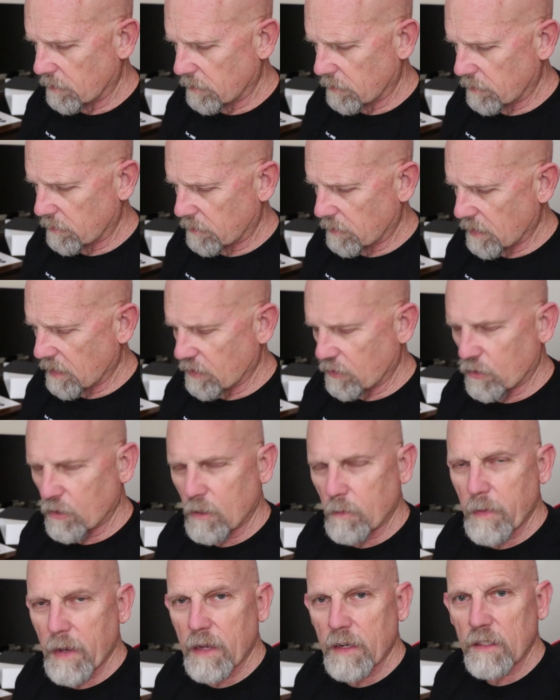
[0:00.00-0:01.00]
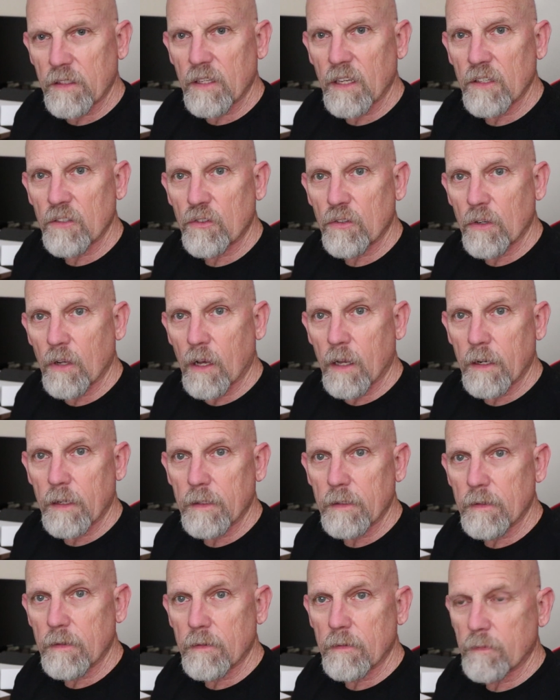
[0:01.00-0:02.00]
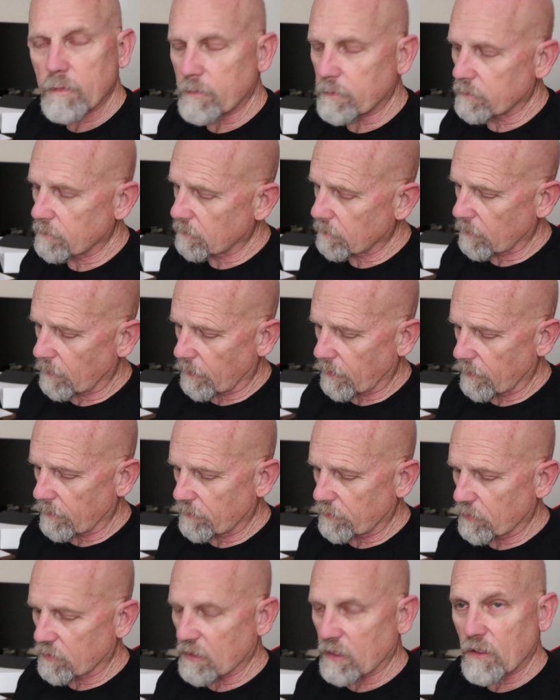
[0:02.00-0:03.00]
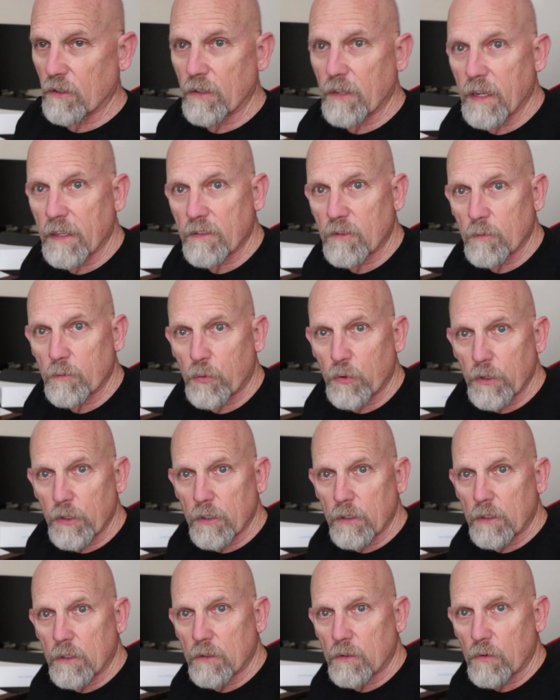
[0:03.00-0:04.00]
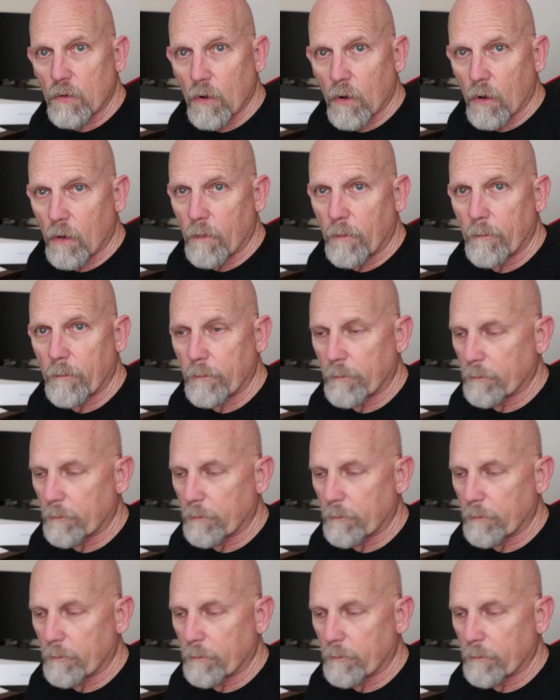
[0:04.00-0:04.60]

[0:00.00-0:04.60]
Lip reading: It's got a good amount of tension on it. It feels like you can have some pretty good control.